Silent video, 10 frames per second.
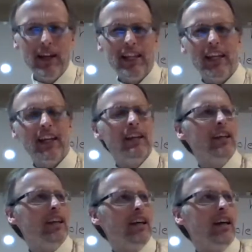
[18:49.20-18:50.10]
anything
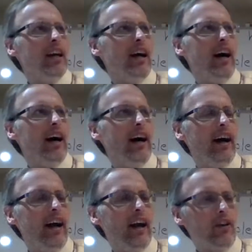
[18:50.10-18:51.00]

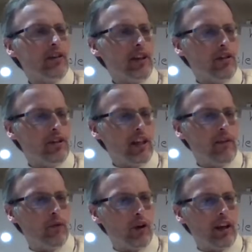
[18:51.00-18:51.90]
else that you see
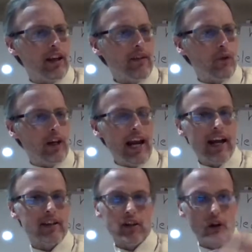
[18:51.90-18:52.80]
for
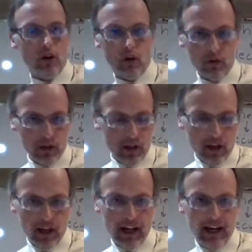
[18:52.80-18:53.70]
gases, although
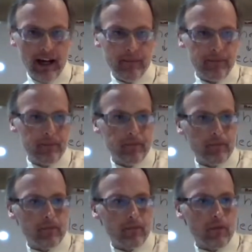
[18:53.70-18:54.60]

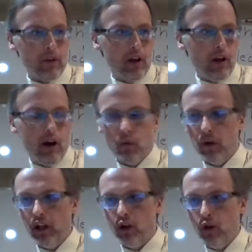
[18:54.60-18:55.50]
a
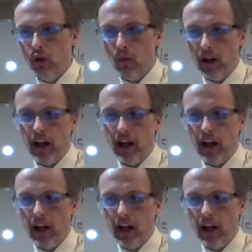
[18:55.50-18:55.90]
really cool one,